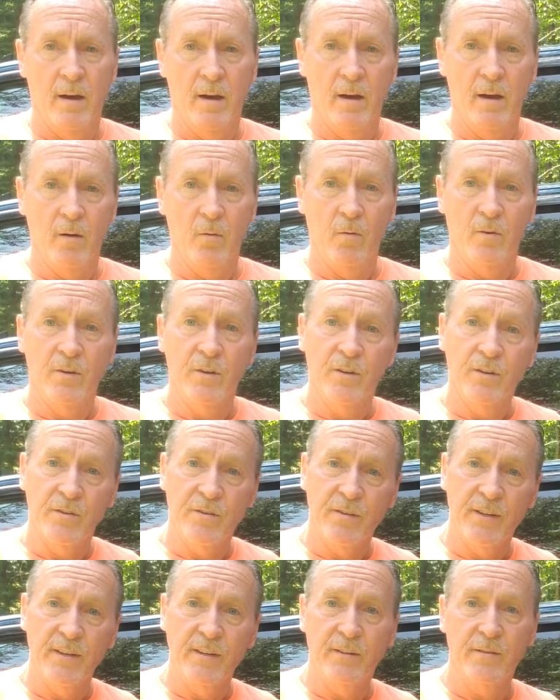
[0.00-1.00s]
which has
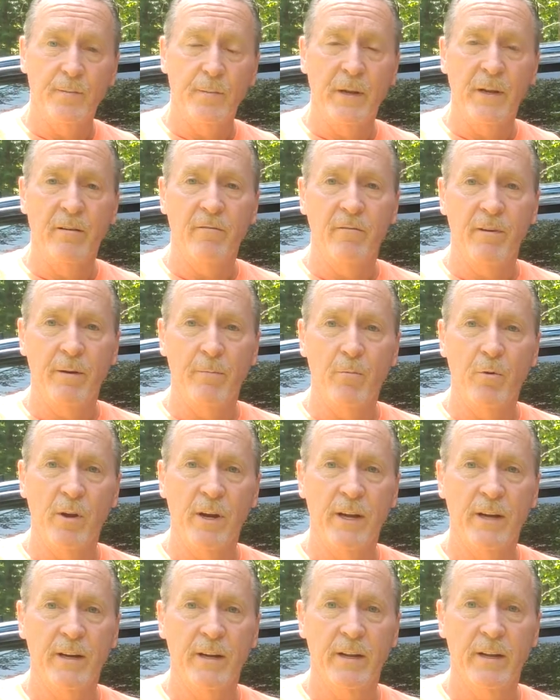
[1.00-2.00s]
since been
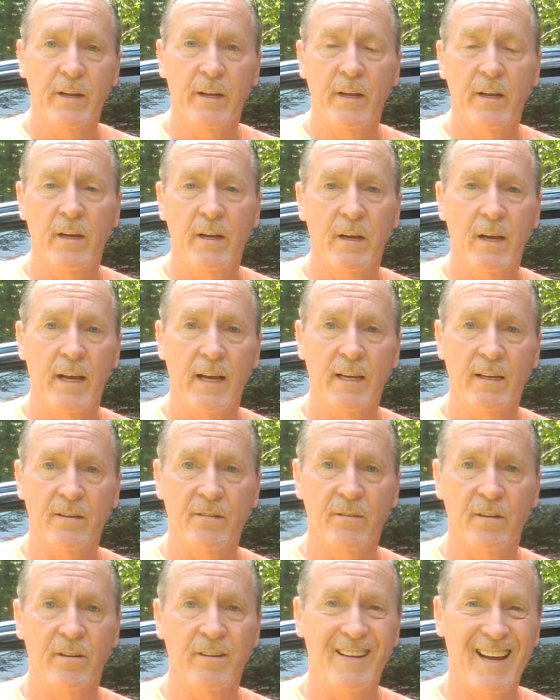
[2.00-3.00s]
rebranded as
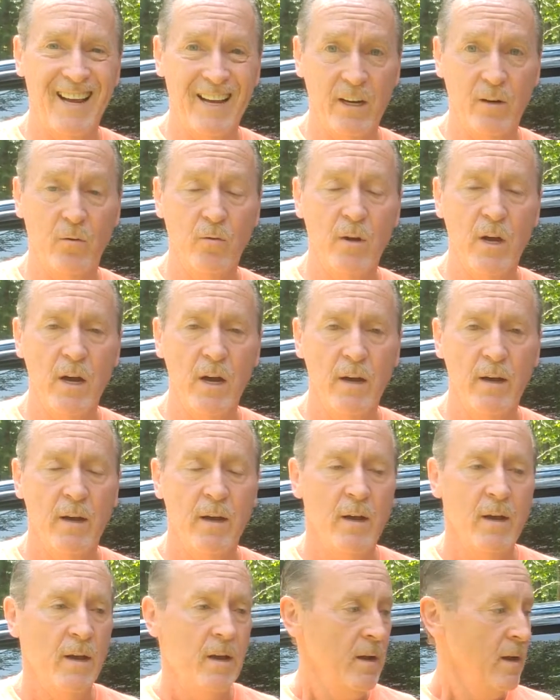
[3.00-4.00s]
the Tioga,
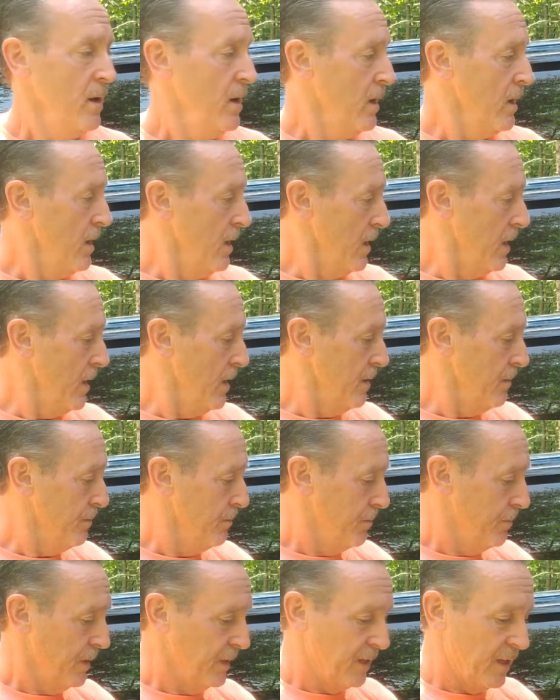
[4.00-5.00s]

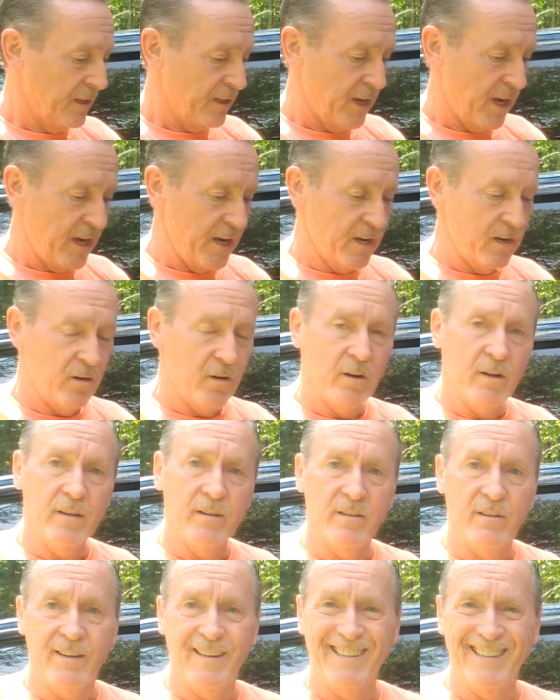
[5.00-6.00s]
but the Tioga is
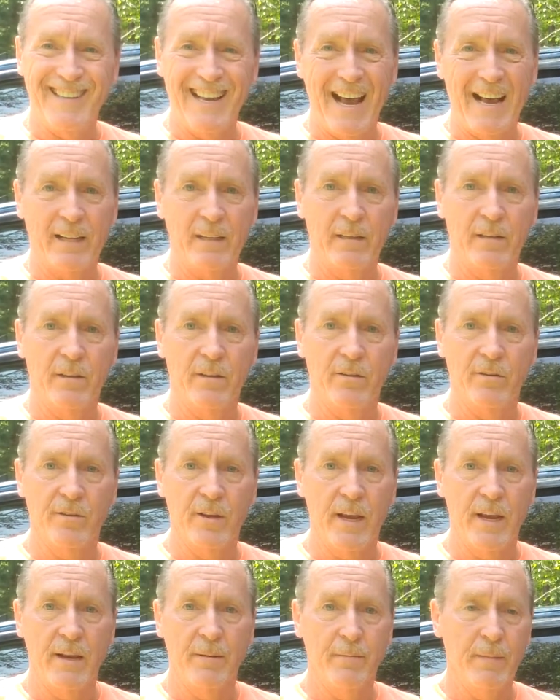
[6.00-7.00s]
exactly the
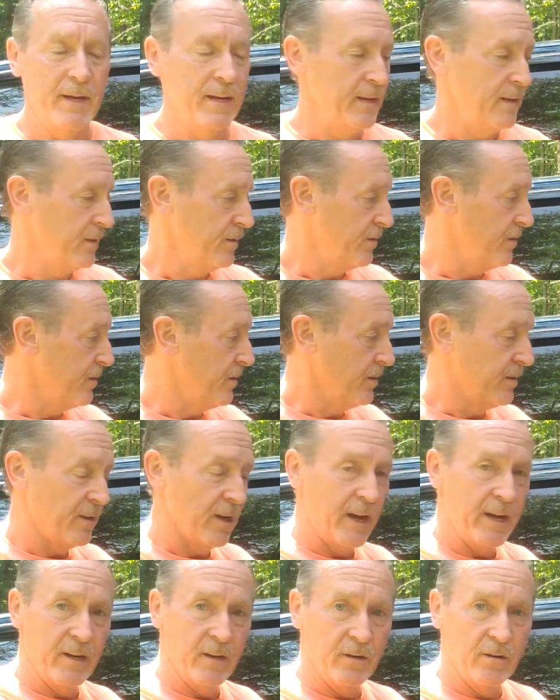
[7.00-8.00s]
same as the
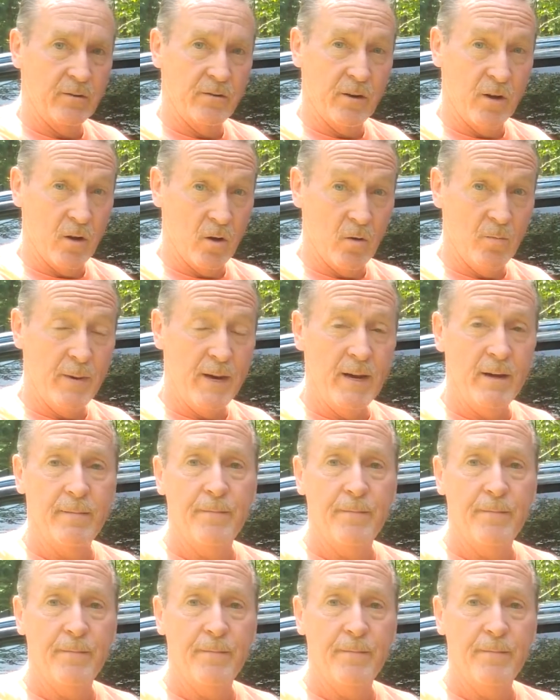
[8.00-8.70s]
Tahoma.